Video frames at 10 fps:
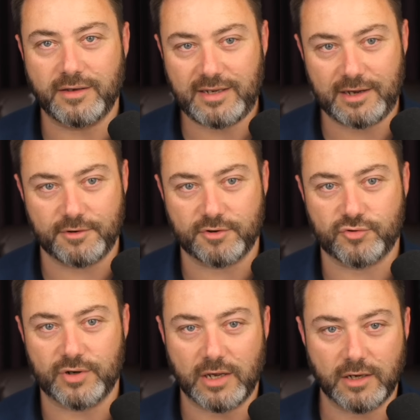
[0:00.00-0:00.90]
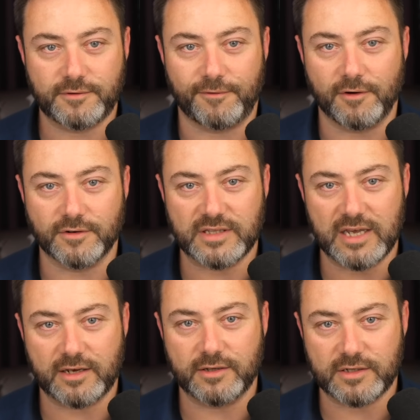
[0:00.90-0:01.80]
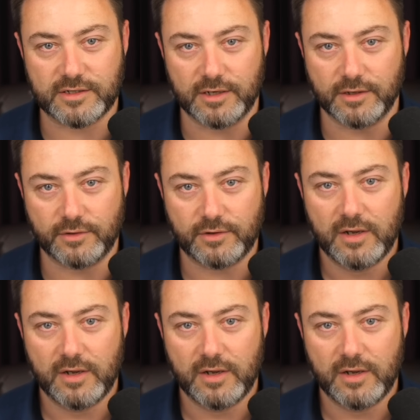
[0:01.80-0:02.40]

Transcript: territory as far as they're concerned.